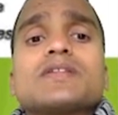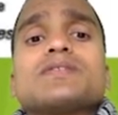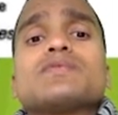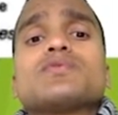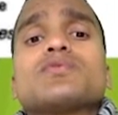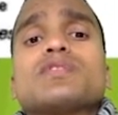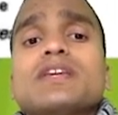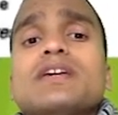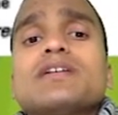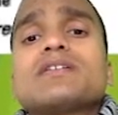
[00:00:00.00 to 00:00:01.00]
so
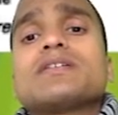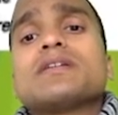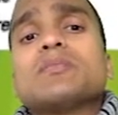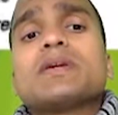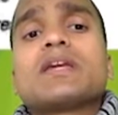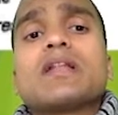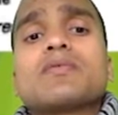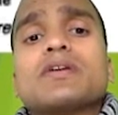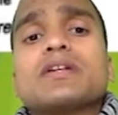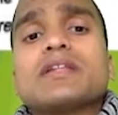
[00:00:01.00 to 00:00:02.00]
there if we
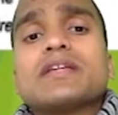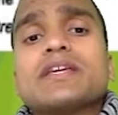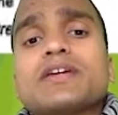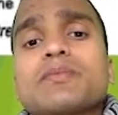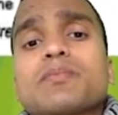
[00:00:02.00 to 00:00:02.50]
calculate here,